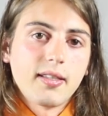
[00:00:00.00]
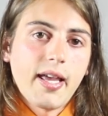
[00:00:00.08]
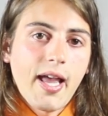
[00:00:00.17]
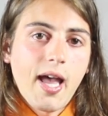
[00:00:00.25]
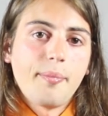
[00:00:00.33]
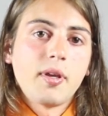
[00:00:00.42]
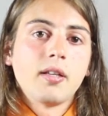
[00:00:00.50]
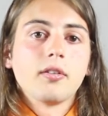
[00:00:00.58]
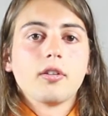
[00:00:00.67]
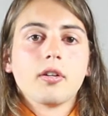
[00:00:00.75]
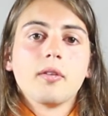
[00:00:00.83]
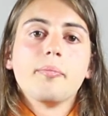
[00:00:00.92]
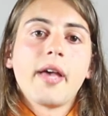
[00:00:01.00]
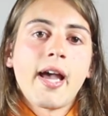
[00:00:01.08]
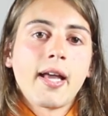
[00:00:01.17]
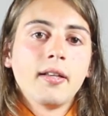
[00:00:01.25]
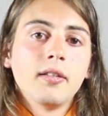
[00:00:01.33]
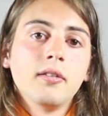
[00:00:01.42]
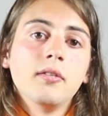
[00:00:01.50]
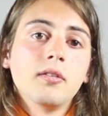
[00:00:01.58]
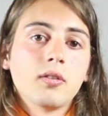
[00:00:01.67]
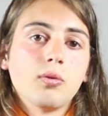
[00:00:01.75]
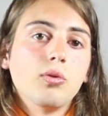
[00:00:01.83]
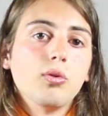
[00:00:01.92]
that happen, good and bad,
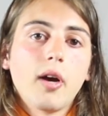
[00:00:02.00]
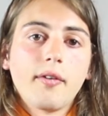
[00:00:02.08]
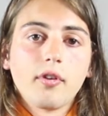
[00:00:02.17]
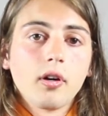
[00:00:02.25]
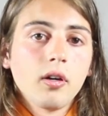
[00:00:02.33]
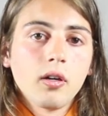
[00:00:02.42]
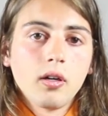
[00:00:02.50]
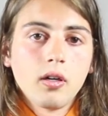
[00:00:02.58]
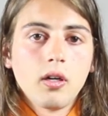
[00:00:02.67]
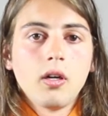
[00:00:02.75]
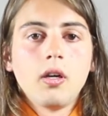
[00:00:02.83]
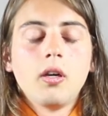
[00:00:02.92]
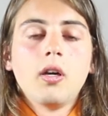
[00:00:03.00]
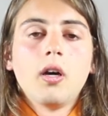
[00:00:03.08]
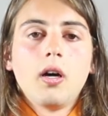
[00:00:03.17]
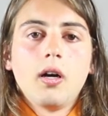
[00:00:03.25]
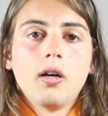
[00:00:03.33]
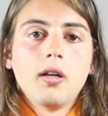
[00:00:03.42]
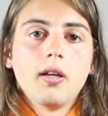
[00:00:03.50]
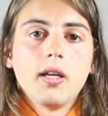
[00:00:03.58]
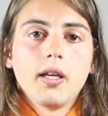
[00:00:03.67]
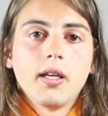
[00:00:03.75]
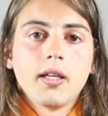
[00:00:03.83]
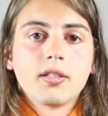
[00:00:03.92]
to whoever,
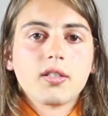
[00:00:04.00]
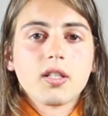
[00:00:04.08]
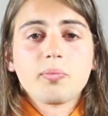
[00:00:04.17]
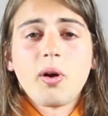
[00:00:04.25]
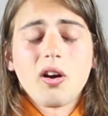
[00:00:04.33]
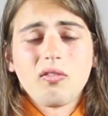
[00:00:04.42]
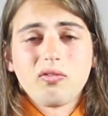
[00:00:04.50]
it's just part of